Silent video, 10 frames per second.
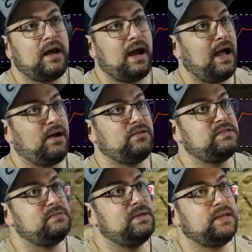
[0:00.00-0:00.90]
I don't
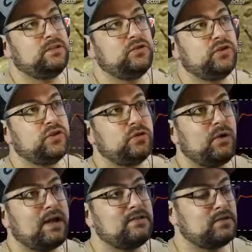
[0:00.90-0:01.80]
see it being too good,
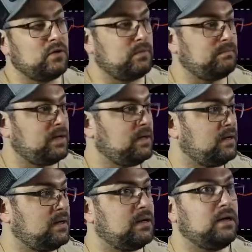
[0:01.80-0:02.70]
right? So
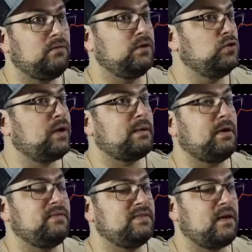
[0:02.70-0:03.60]
if we do get
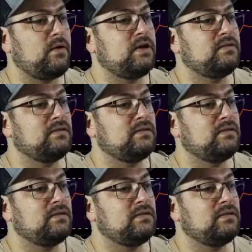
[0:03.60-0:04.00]
above these areas